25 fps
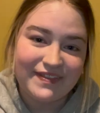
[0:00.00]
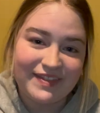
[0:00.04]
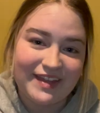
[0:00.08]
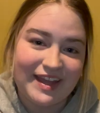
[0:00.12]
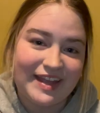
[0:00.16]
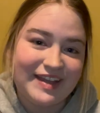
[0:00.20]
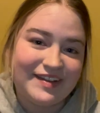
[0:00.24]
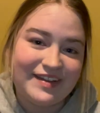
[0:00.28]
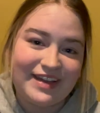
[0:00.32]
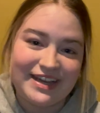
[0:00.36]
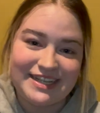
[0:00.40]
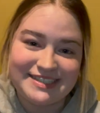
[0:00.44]

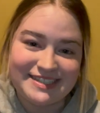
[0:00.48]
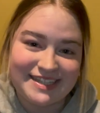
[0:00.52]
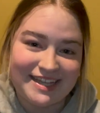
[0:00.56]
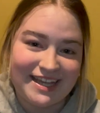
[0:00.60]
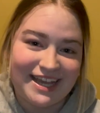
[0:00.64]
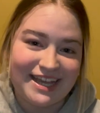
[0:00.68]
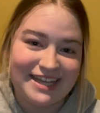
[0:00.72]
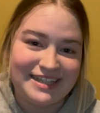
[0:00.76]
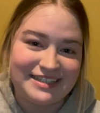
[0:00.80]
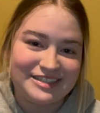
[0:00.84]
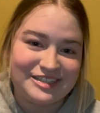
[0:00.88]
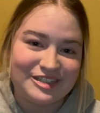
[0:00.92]
Thank you guys
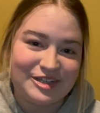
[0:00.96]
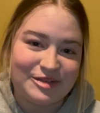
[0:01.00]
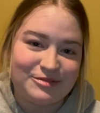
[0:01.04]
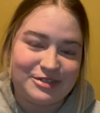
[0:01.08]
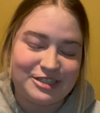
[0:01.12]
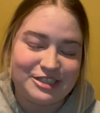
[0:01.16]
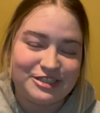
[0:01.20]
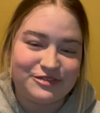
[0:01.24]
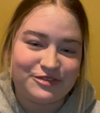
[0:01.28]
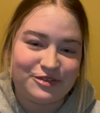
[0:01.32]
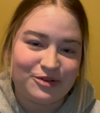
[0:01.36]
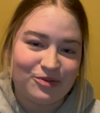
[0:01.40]
again so
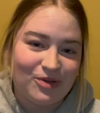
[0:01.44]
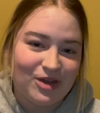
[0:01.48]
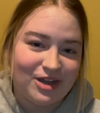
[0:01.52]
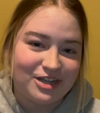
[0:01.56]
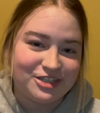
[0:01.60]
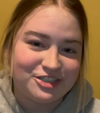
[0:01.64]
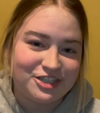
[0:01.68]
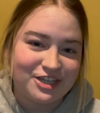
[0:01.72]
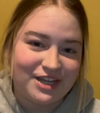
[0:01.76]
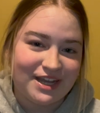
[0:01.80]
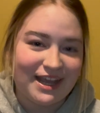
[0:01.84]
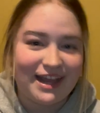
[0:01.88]
much for
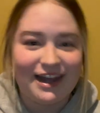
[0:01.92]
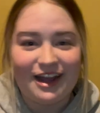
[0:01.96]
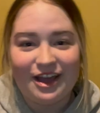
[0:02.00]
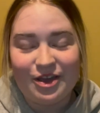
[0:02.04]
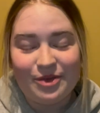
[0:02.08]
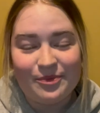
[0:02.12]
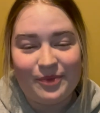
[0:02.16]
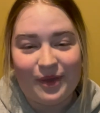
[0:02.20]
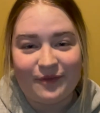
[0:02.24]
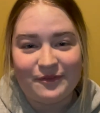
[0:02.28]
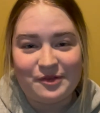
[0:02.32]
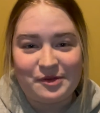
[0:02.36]
watching, and I
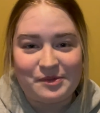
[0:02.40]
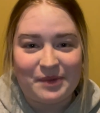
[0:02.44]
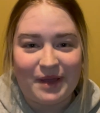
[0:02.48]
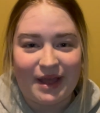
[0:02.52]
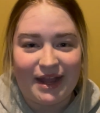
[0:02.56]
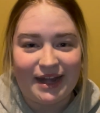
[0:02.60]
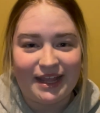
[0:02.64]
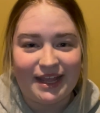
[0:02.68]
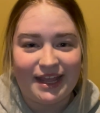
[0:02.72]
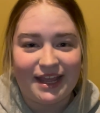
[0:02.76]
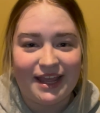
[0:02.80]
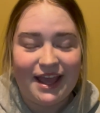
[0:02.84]
hope
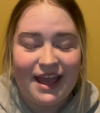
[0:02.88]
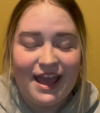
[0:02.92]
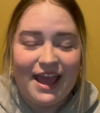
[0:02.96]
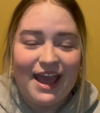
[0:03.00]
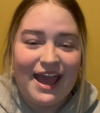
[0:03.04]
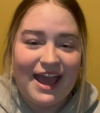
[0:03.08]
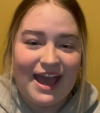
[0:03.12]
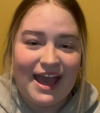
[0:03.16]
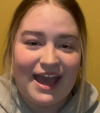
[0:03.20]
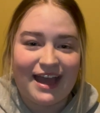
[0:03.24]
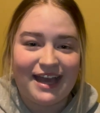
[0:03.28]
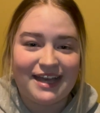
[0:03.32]
everybody
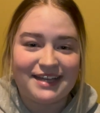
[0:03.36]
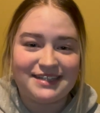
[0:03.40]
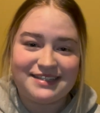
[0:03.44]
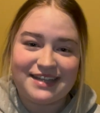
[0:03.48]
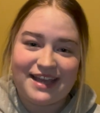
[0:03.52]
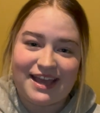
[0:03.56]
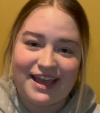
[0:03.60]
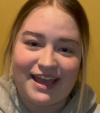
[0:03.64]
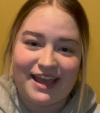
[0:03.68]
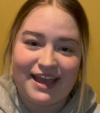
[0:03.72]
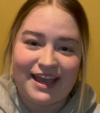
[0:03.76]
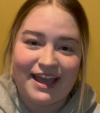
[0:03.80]
has
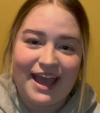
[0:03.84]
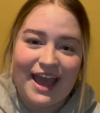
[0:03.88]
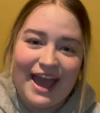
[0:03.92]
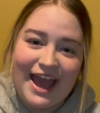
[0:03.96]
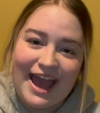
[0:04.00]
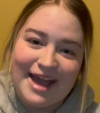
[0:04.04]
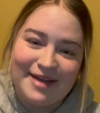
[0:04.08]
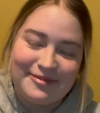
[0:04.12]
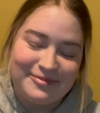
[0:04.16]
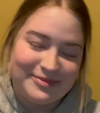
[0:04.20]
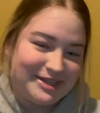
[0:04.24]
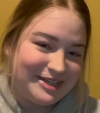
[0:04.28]
a
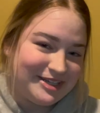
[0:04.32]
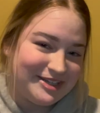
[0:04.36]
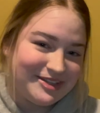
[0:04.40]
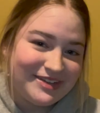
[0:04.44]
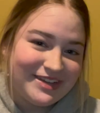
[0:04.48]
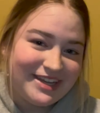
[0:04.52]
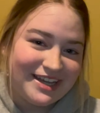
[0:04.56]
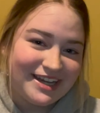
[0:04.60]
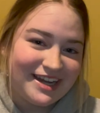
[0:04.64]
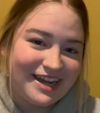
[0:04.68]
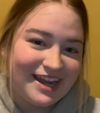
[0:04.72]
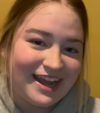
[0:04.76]
happy new
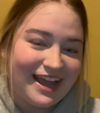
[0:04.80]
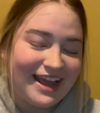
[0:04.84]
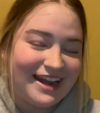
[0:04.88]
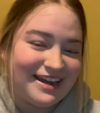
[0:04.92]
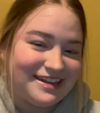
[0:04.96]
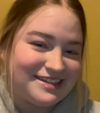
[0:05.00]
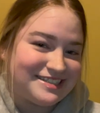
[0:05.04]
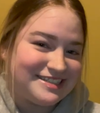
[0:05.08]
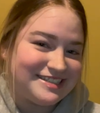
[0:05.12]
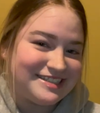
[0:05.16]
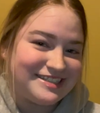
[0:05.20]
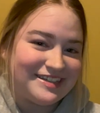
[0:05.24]
year, and
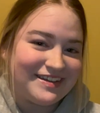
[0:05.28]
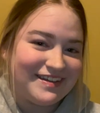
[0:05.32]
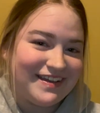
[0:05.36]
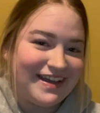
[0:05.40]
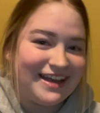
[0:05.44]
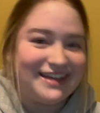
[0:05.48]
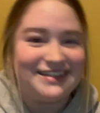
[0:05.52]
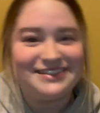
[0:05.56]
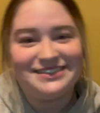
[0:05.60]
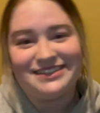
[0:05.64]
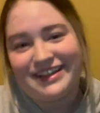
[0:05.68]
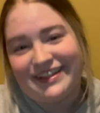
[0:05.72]
I'll see you
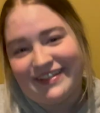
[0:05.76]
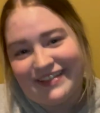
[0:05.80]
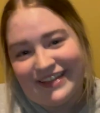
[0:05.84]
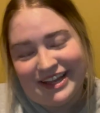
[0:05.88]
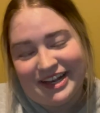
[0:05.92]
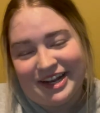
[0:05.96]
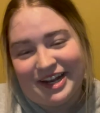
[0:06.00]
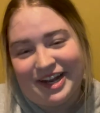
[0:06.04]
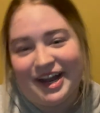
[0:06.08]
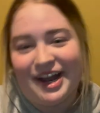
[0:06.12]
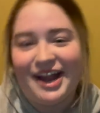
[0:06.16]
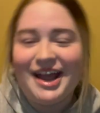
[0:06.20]
guys
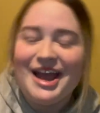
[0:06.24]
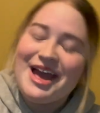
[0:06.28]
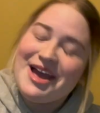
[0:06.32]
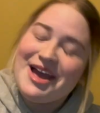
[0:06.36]
later.